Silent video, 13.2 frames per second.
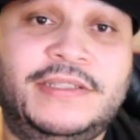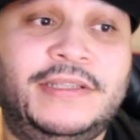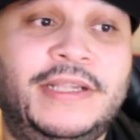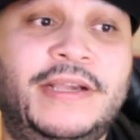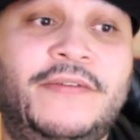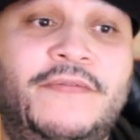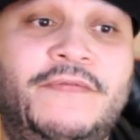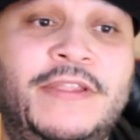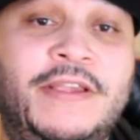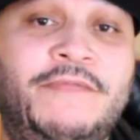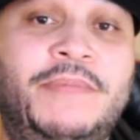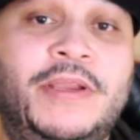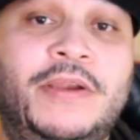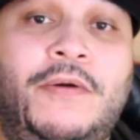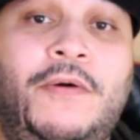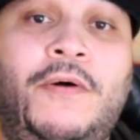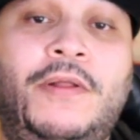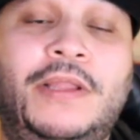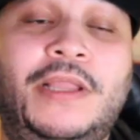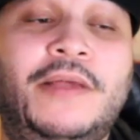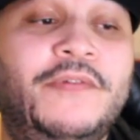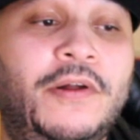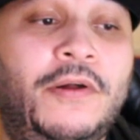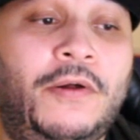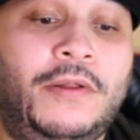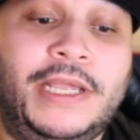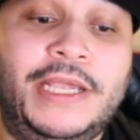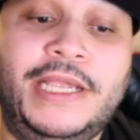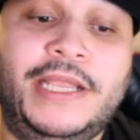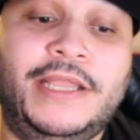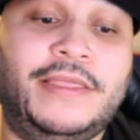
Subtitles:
They've been all ahead.